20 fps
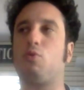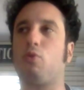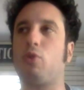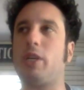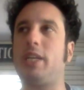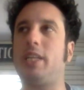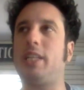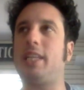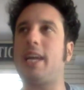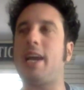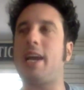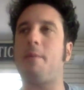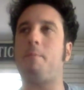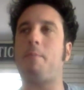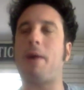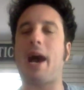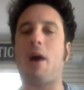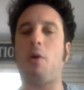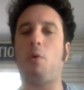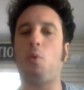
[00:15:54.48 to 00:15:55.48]
really
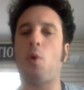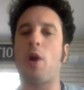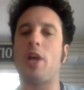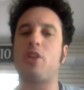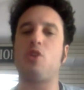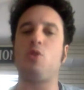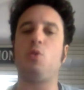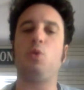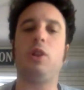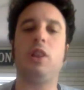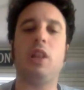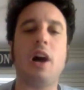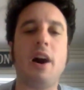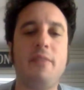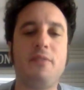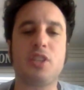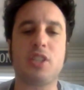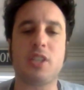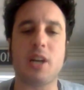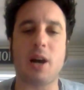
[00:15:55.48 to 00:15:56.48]
about when you
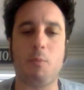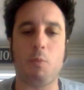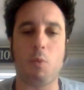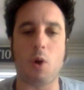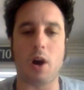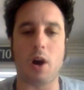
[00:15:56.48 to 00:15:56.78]
love someone,